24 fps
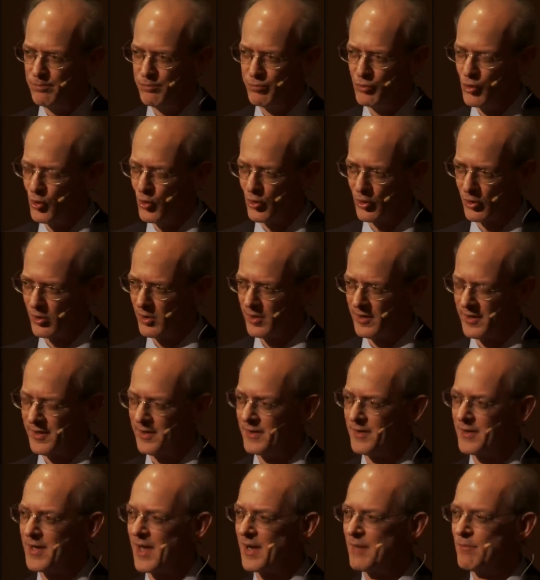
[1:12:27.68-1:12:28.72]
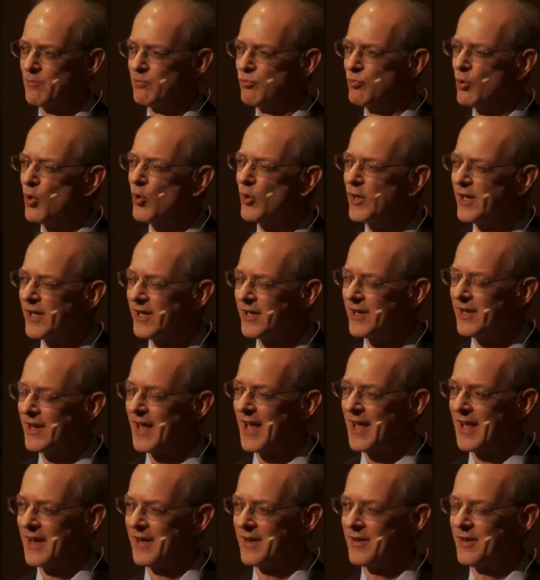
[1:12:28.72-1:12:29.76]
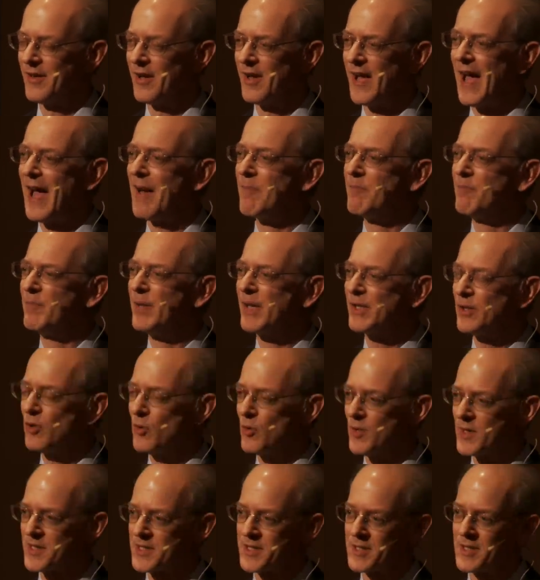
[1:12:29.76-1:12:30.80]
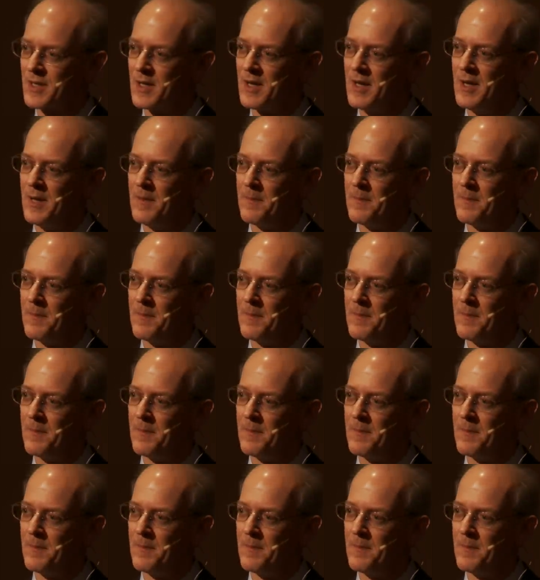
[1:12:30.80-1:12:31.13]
brutal and, and brooding and uh, ambiguous.